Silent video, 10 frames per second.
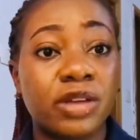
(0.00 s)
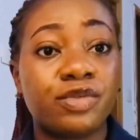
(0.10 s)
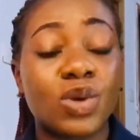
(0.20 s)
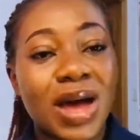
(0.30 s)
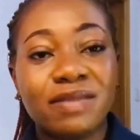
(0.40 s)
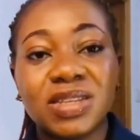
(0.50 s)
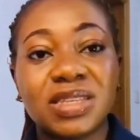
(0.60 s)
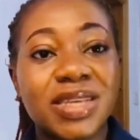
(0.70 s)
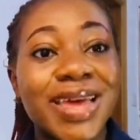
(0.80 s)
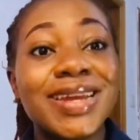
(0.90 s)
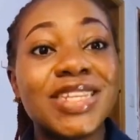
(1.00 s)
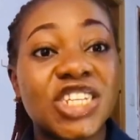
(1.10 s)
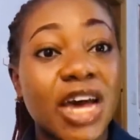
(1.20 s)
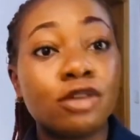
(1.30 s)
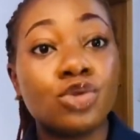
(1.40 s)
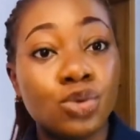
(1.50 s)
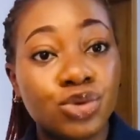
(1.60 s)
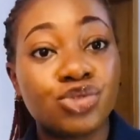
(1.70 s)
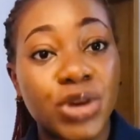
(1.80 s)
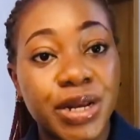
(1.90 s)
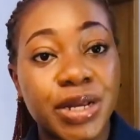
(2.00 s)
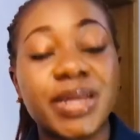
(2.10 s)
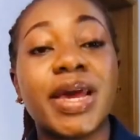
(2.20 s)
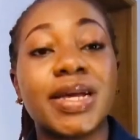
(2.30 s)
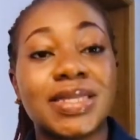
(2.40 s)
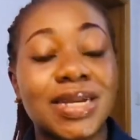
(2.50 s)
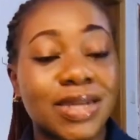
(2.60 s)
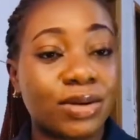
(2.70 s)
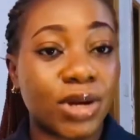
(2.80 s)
if you have this early childhood training, yes, that's how they